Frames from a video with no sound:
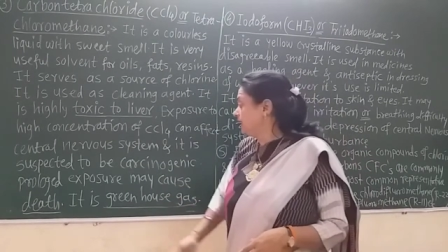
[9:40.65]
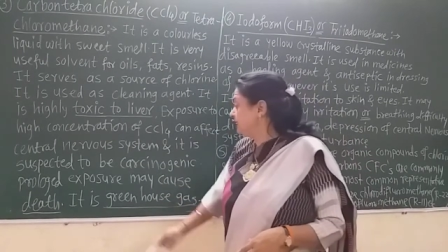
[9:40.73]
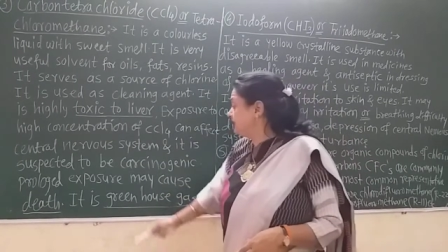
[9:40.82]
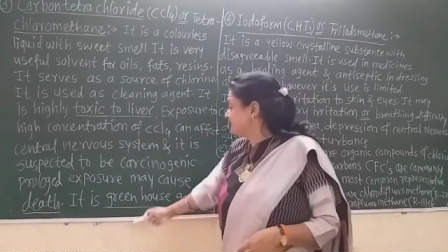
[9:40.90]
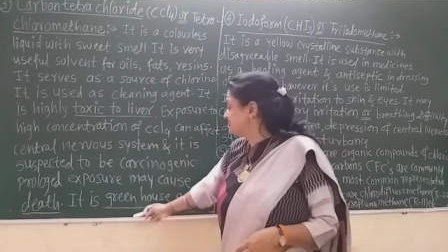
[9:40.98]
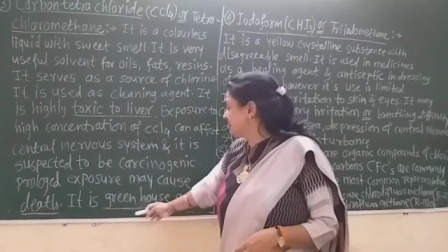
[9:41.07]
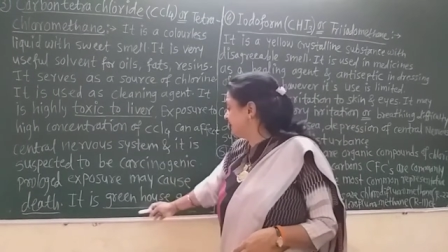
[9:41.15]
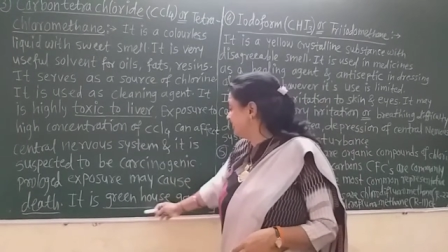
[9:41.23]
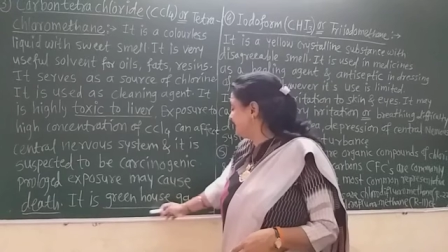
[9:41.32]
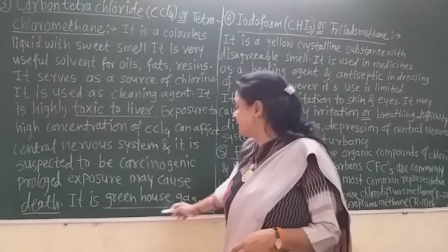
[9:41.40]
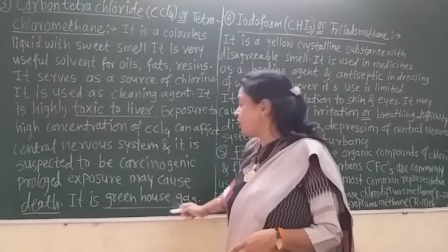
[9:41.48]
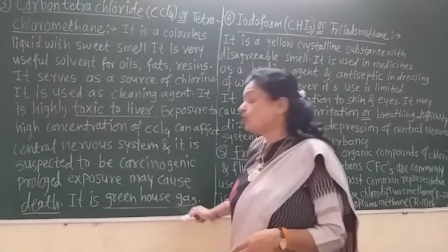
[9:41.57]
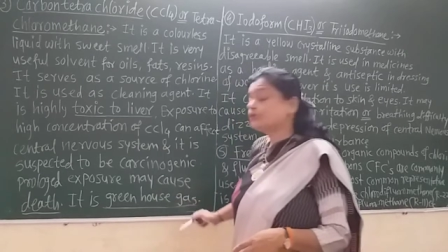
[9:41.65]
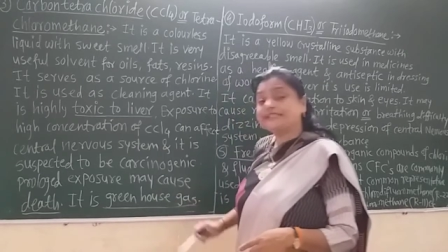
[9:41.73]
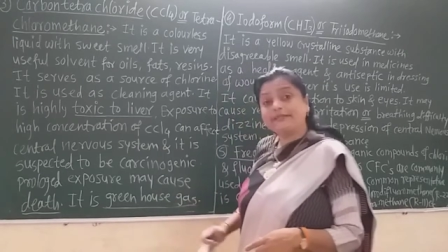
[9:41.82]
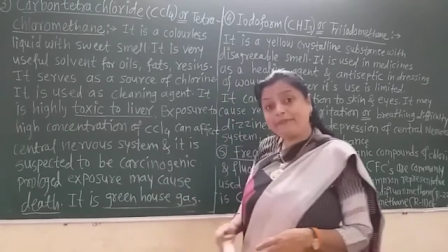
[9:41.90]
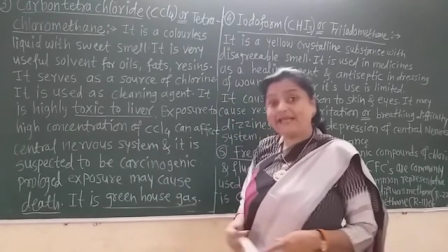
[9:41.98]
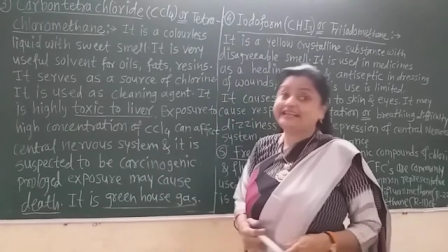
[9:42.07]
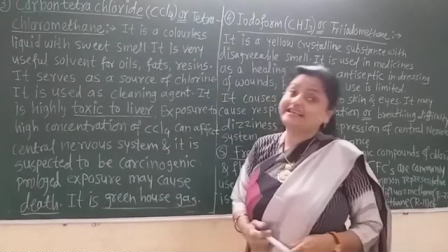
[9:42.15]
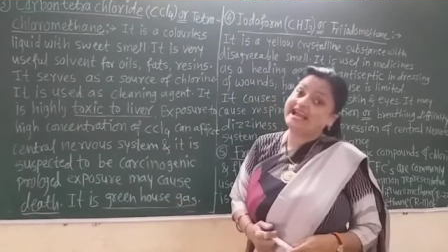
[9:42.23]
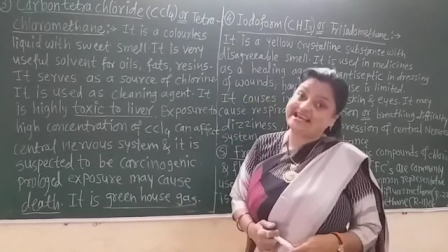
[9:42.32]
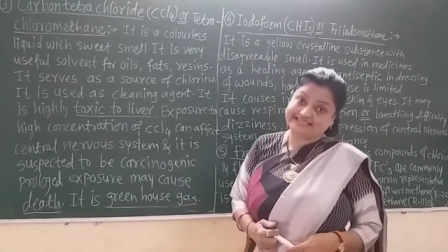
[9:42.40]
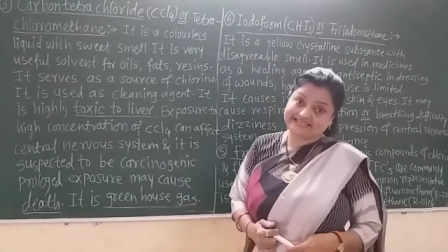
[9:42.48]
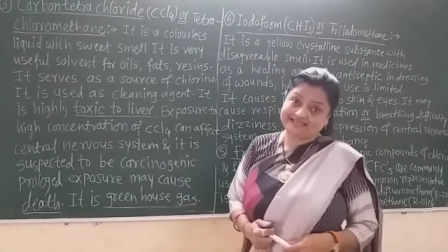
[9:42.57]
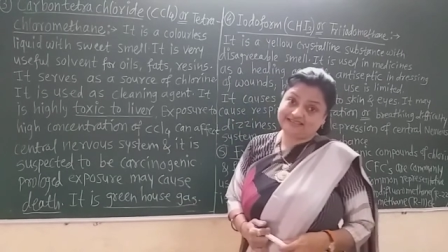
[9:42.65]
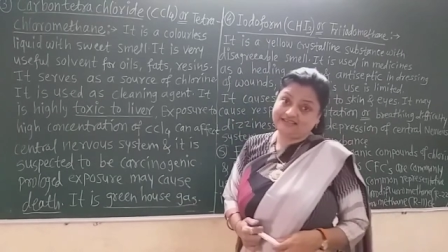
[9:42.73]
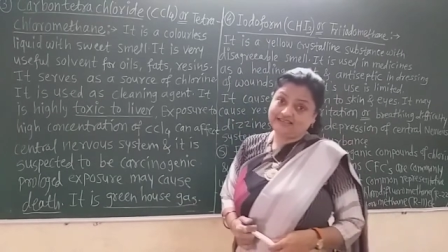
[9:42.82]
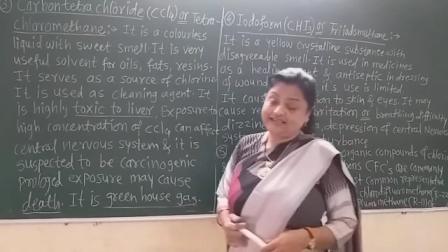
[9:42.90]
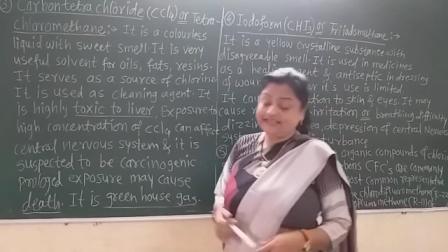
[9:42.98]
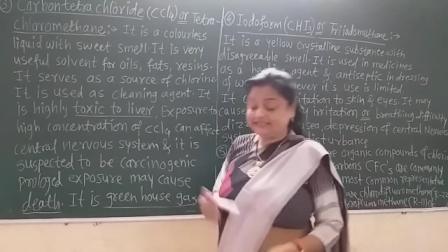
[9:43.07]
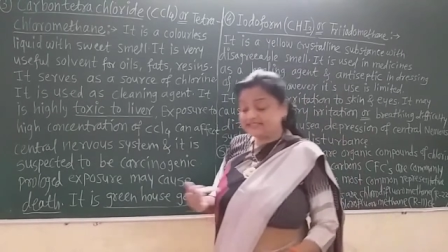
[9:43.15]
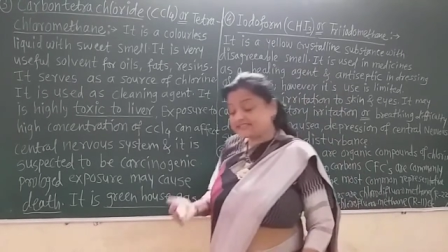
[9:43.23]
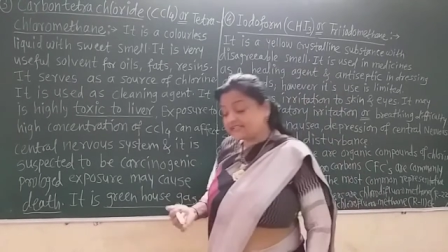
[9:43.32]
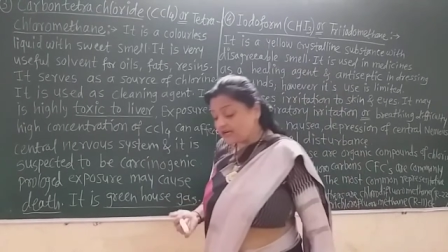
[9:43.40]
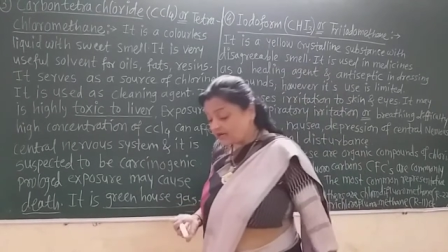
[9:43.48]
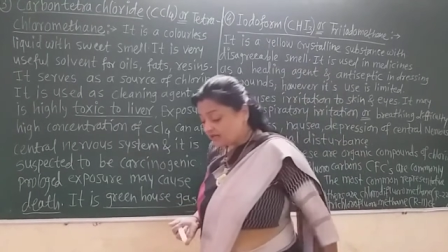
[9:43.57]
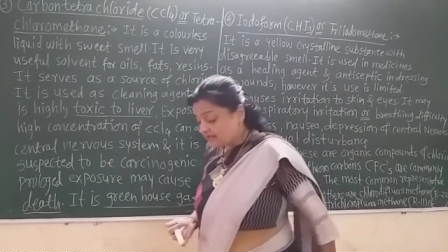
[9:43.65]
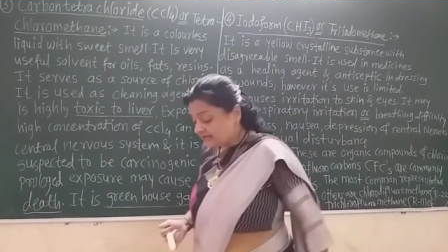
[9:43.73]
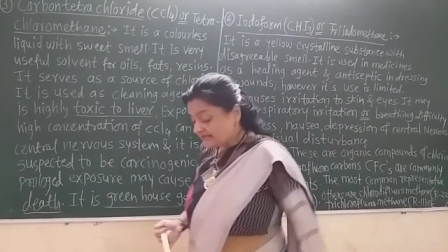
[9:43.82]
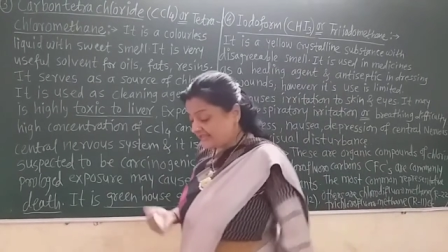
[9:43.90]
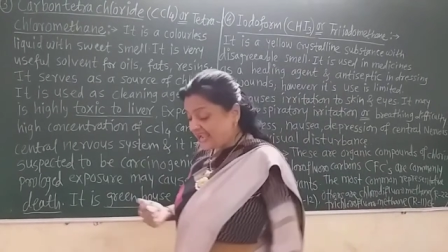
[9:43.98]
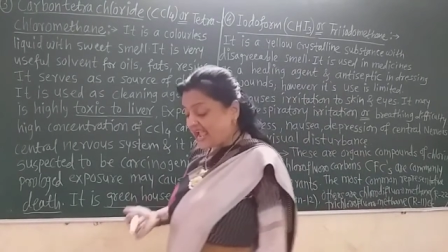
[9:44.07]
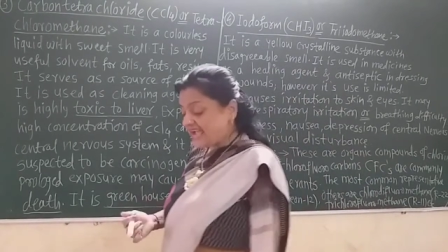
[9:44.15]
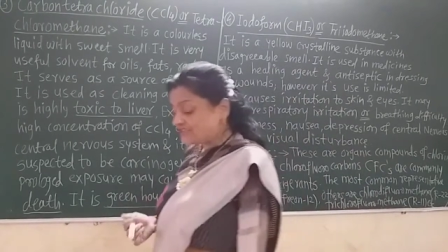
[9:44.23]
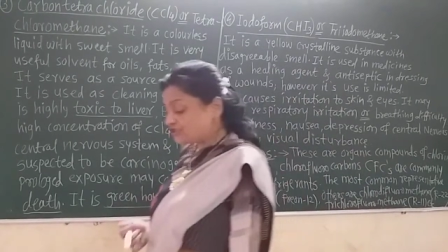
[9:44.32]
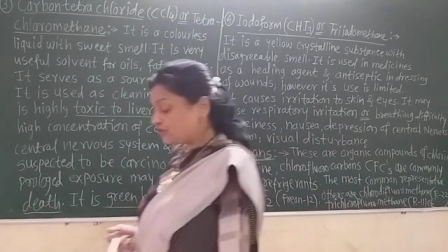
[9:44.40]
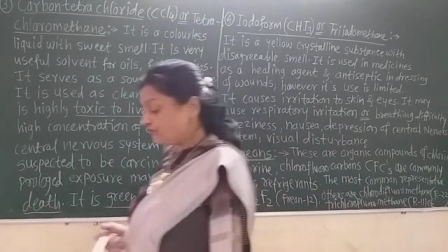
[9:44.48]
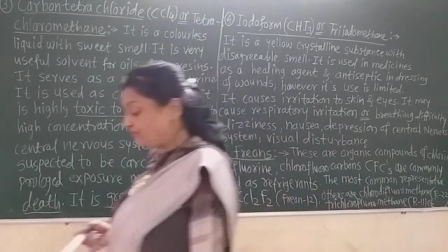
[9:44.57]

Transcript: It is greenhouse effect gas. It is the gas